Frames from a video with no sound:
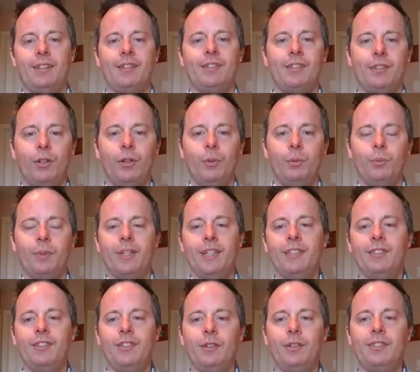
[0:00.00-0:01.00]
So we're
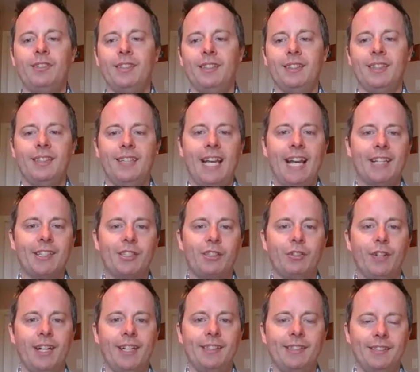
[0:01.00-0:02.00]
introducing the Dash
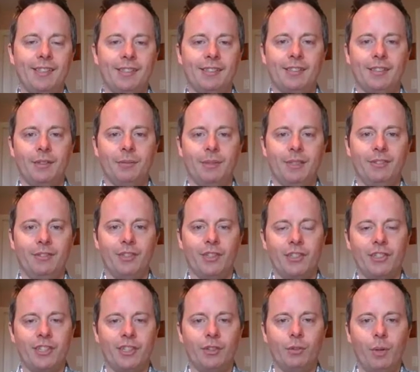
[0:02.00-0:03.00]
credit system in
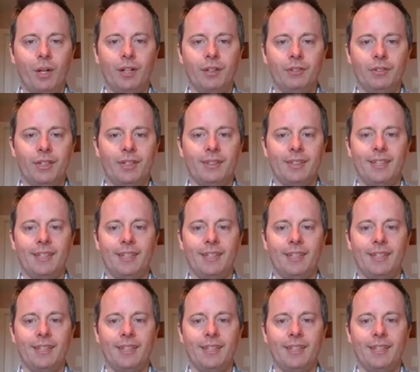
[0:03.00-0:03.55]
version 12,